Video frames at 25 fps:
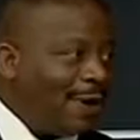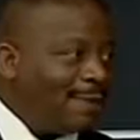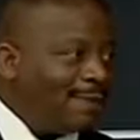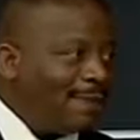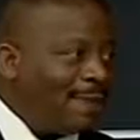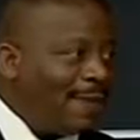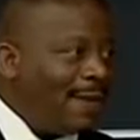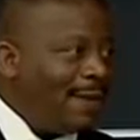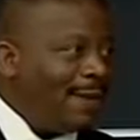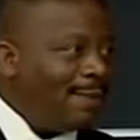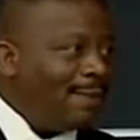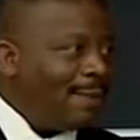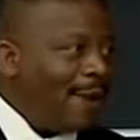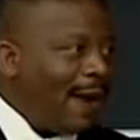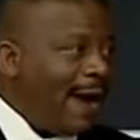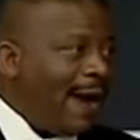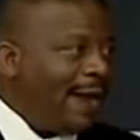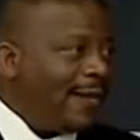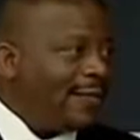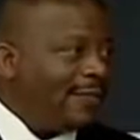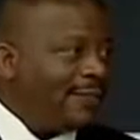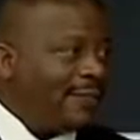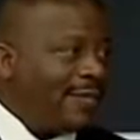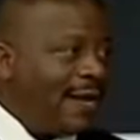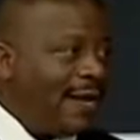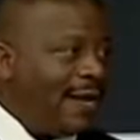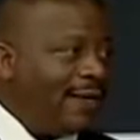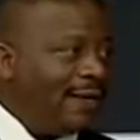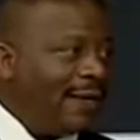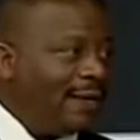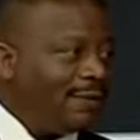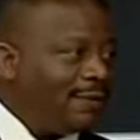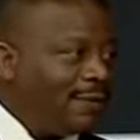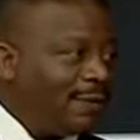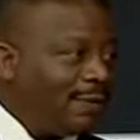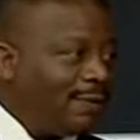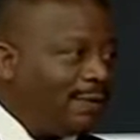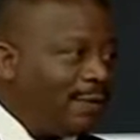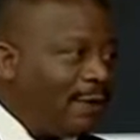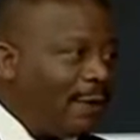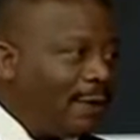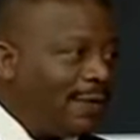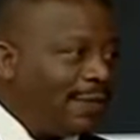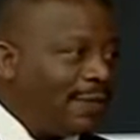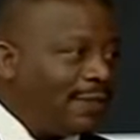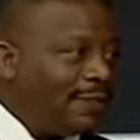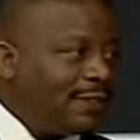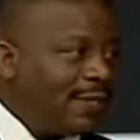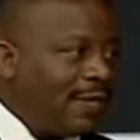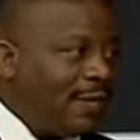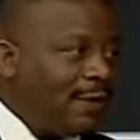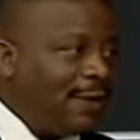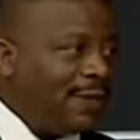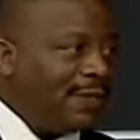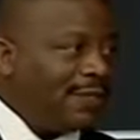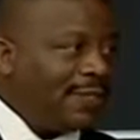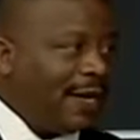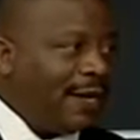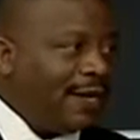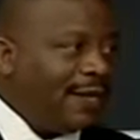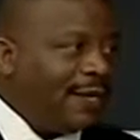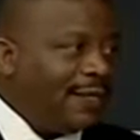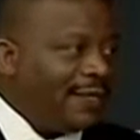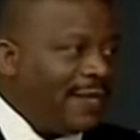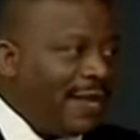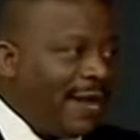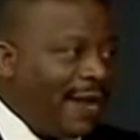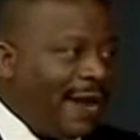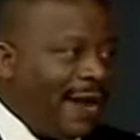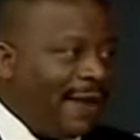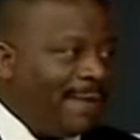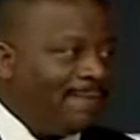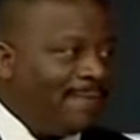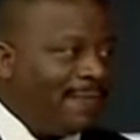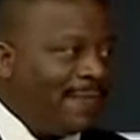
Brian, stand up so folks can see you. He's here today.